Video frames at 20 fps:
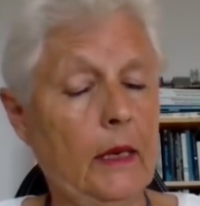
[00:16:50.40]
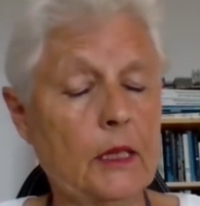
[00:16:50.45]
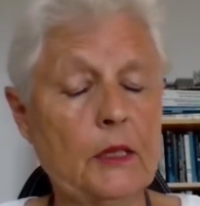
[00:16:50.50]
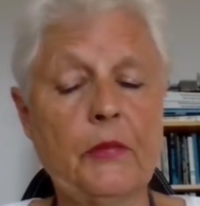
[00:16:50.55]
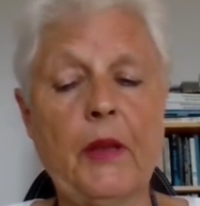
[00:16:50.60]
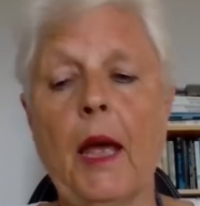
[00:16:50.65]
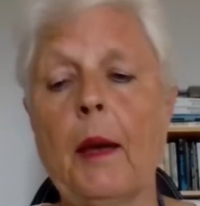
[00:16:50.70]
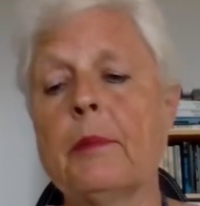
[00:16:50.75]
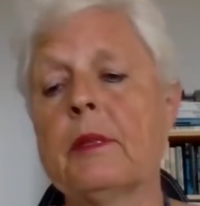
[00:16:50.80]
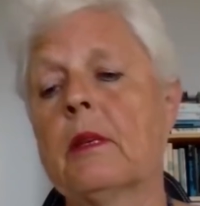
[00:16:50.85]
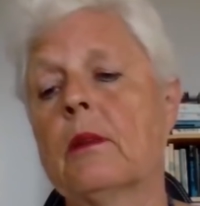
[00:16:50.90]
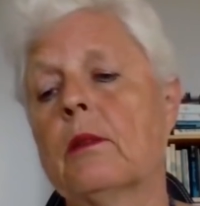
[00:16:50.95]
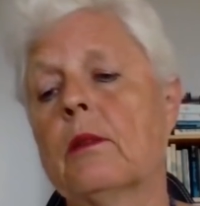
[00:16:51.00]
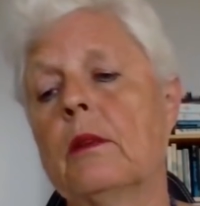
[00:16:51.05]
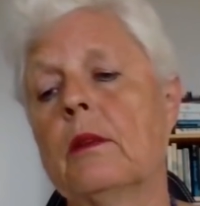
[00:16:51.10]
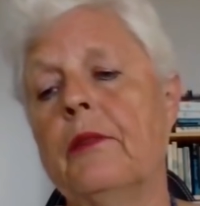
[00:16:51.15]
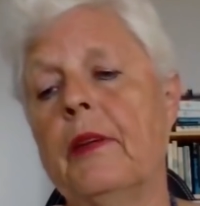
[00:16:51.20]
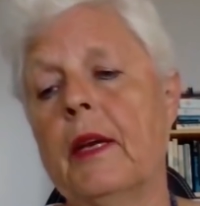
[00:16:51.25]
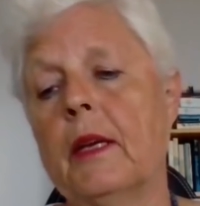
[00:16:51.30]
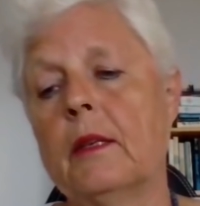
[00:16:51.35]
that is
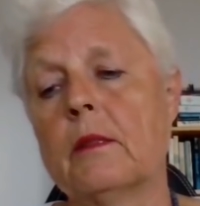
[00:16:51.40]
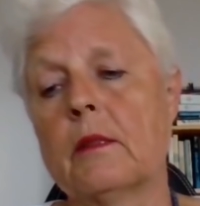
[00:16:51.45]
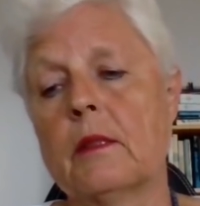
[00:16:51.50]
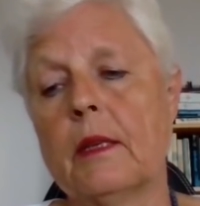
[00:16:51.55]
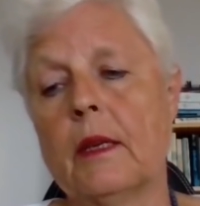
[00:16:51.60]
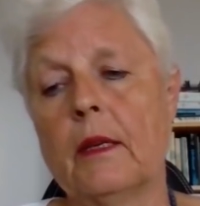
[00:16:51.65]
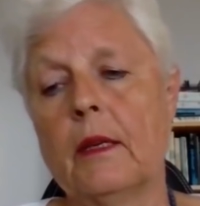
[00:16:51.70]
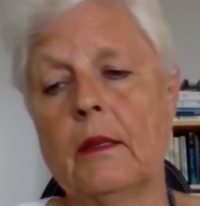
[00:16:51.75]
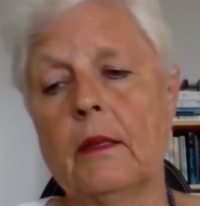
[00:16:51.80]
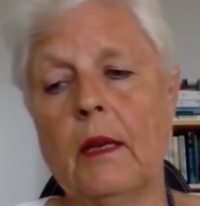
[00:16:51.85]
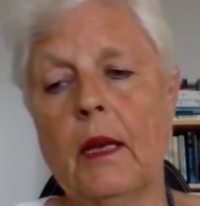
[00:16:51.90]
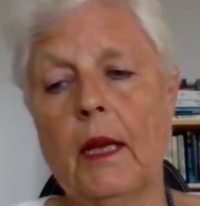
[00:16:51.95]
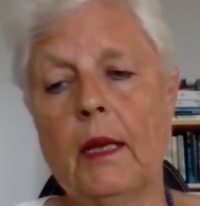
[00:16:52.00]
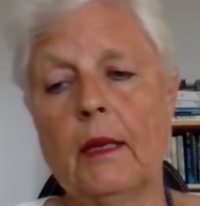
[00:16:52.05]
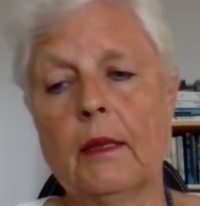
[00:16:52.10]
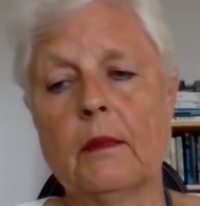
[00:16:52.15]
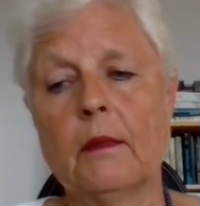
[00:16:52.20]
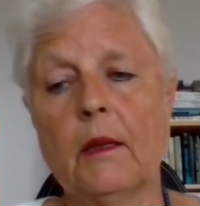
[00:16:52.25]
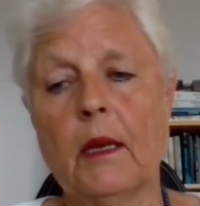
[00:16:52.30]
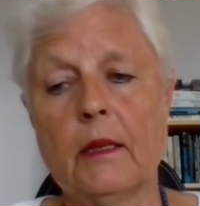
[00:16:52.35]
absolutely fair to say.
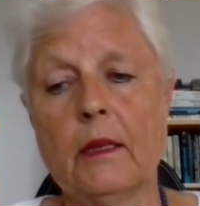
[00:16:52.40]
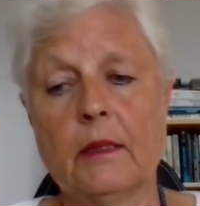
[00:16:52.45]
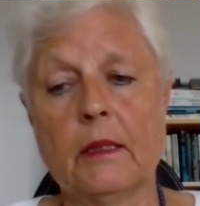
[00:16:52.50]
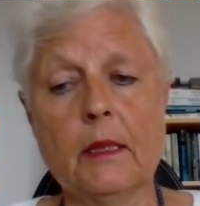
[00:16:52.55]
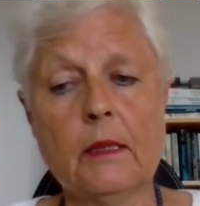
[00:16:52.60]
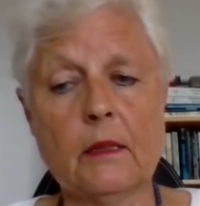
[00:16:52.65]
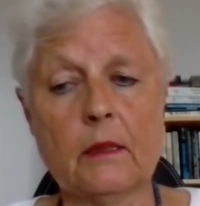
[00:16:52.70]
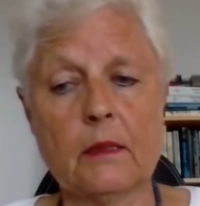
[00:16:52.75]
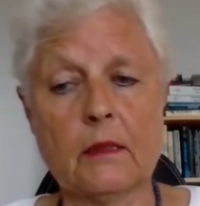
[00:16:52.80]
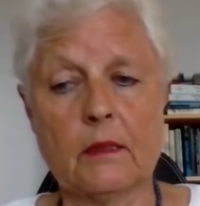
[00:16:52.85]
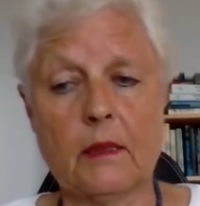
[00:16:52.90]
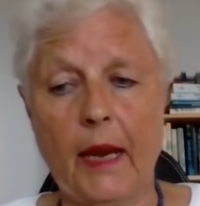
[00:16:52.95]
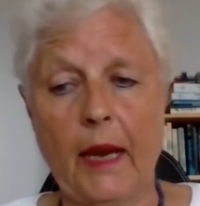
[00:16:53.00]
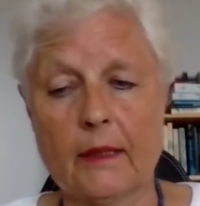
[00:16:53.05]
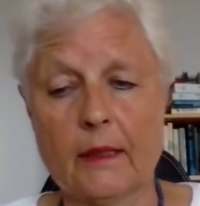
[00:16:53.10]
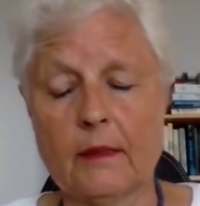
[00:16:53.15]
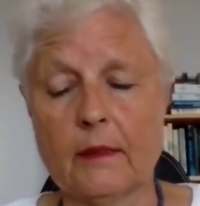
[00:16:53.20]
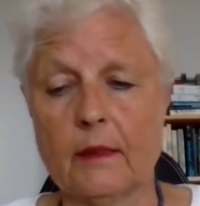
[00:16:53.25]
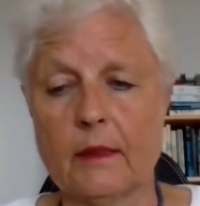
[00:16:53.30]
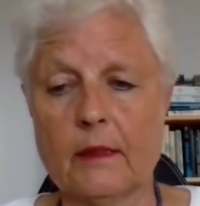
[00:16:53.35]
And Jesus
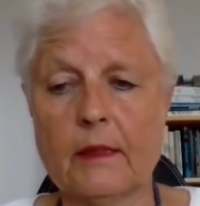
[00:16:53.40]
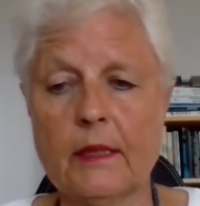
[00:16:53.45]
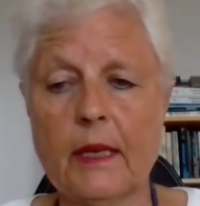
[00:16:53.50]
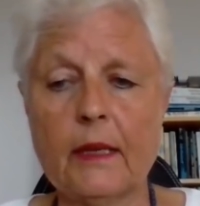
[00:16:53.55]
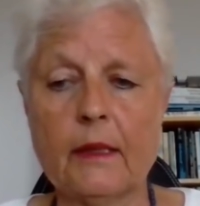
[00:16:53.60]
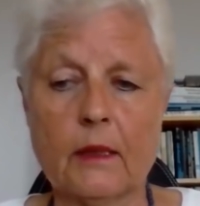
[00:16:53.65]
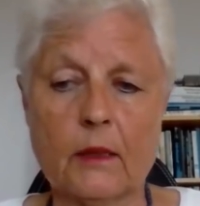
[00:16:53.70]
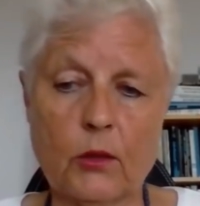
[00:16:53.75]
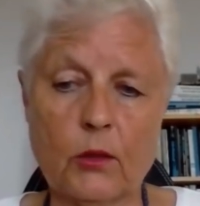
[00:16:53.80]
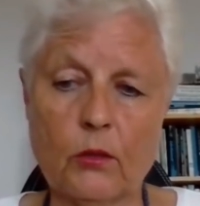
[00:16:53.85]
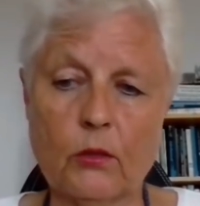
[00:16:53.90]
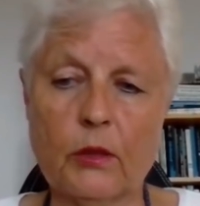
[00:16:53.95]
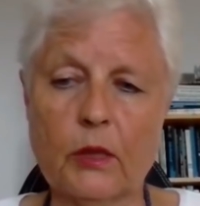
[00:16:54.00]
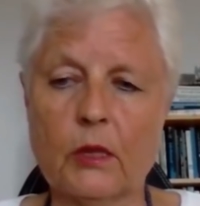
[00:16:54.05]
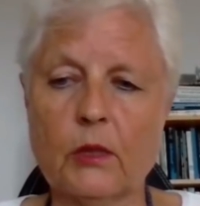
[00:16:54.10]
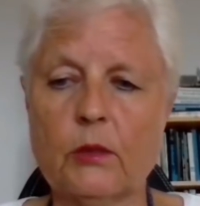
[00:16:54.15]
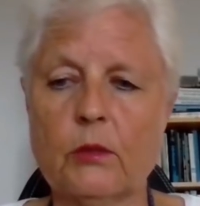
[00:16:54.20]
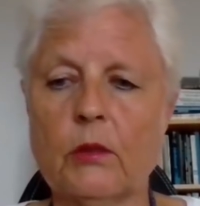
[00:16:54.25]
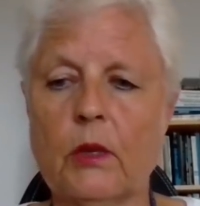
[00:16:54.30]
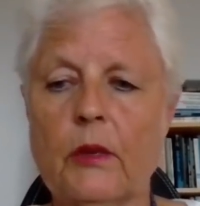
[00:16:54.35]
actually said,
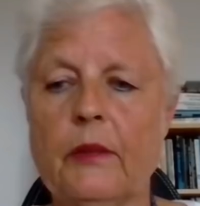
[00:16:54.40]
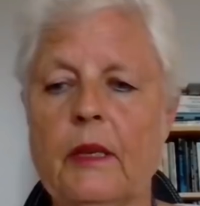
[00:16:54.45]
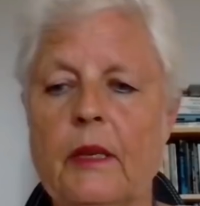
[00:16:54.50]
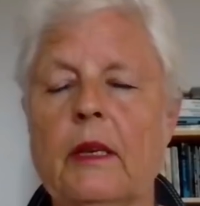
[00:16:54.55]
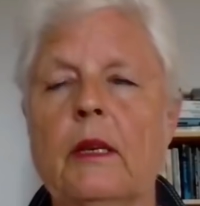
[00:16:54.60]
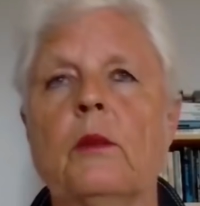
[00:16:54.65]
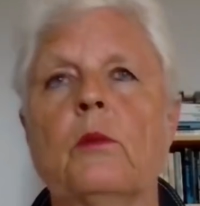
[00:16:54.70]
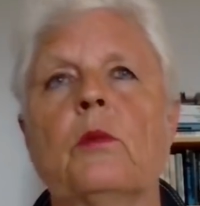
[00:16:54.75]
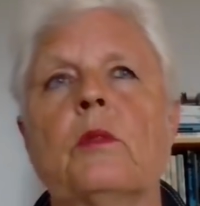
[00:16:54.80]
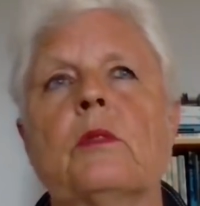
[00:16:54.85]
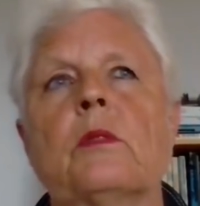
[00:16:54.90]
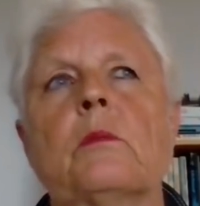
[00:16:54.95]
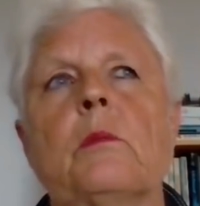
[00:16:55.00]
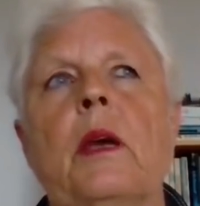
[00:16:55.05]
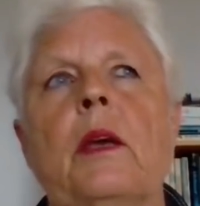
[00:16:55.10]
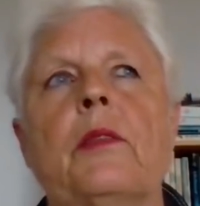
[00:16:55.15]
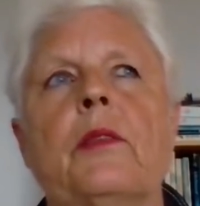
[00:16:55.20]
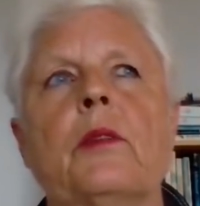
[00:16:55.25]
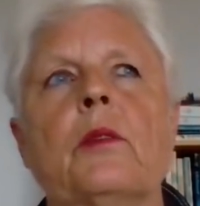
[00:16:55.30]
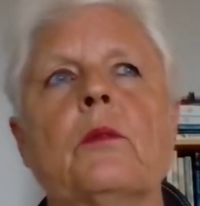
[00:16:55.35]
according to, I think it was
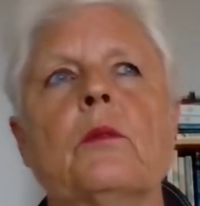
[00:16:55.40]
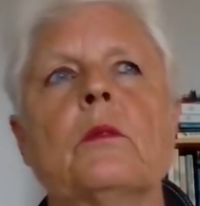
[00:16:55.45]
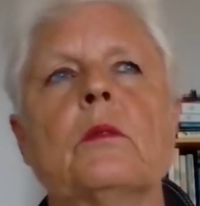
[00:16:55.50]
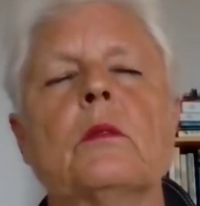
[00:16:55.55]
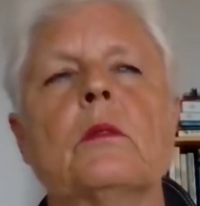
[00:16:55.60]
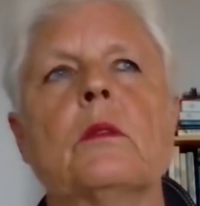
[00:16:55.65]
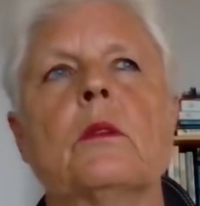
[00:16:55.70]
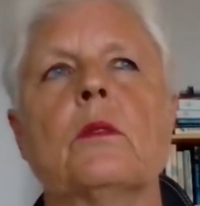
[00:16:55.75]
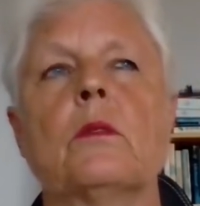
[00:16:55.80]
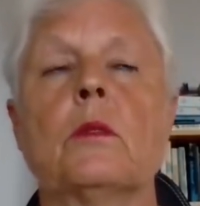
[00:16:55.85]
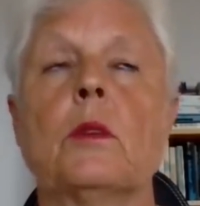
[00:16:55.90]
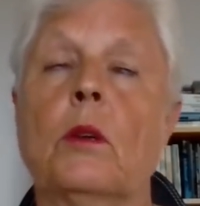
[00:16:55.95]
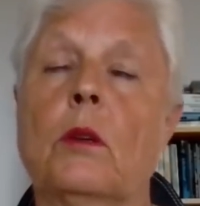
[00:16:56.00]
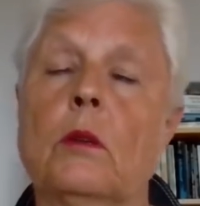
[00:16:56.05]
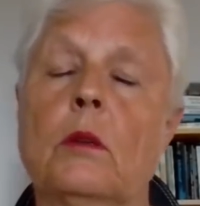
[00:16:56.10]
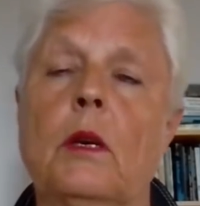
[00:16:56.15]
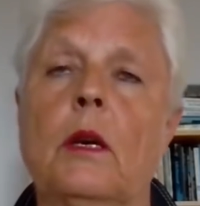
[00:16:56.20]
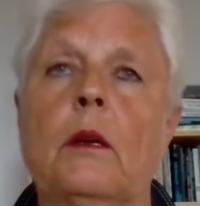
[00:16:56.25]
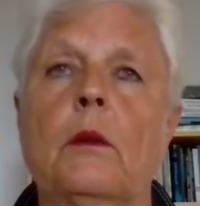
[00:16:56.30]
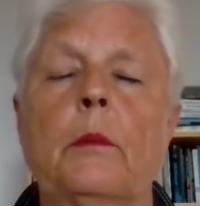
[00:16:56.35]
Matthew or
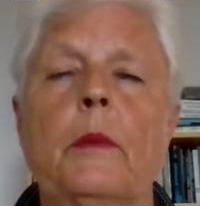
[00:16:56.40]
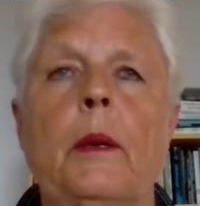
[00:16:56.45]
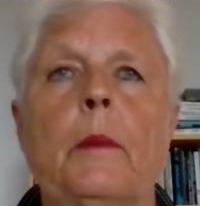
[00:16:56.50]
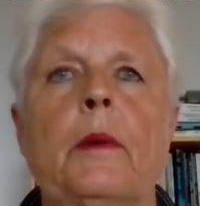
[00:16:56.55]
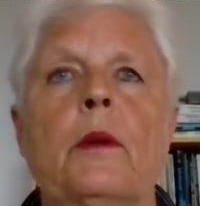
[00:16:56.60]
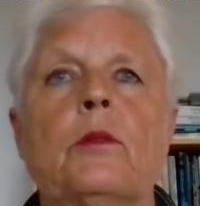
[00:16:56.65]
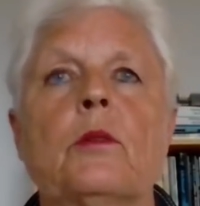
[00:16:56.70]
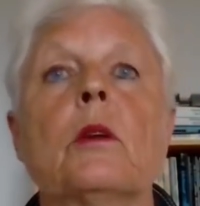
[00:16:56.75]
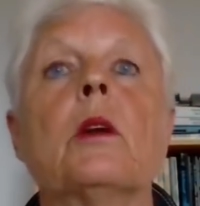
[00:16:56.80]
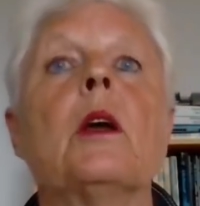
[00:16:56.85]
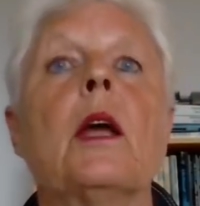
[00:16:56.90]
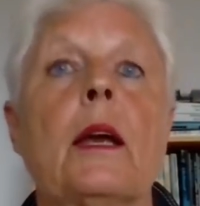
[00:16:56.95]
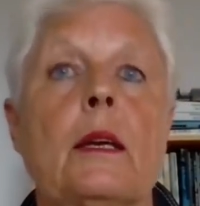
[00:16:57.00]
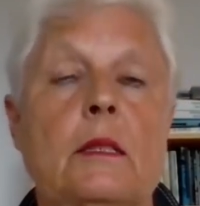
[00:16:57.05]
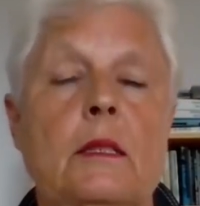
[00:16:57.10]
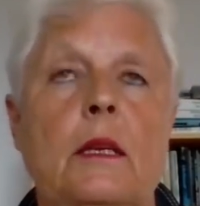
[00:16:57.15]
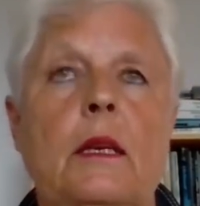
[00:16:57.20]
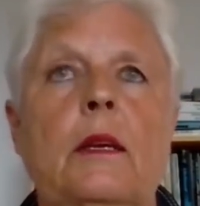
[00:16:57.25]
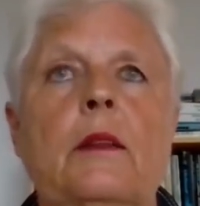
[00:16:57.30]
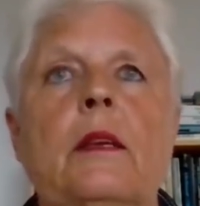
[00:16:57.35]
John, I'm not sure.
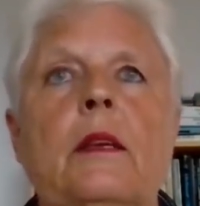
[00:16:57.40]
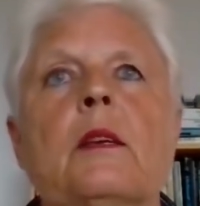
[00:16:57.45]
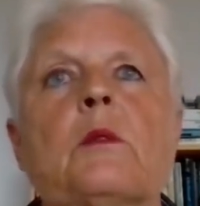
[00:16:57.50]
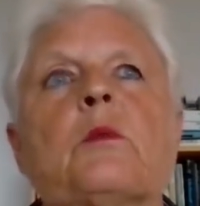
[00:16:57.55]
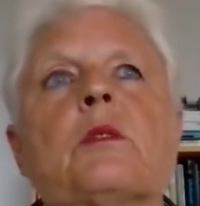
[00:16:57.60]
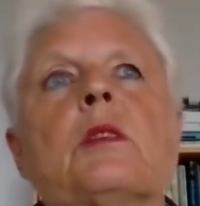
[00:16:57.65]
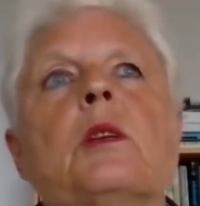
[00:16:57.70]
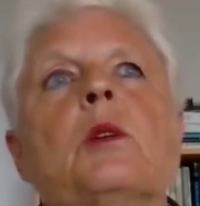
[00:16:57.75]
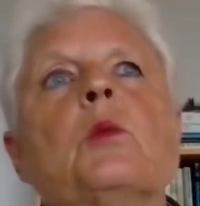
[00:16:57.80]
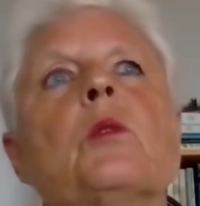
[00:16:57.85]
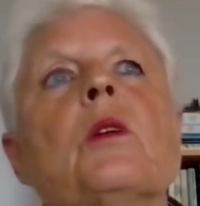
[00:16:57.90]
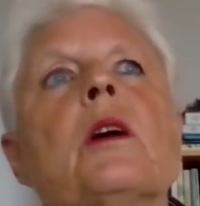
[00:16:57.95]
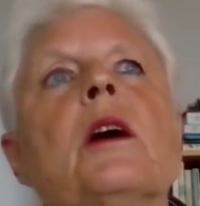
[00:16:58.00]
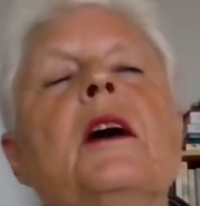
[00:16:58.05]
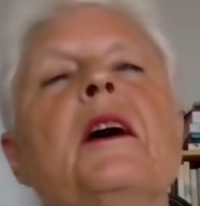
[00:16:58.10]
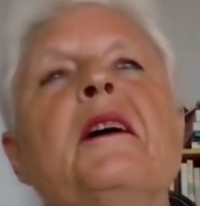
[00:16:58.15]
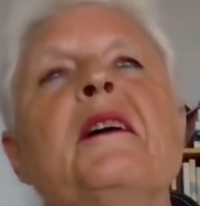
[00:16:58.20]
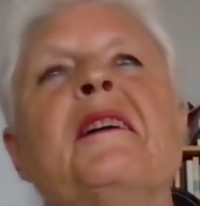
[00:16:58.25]
Actually, I think it was Luke,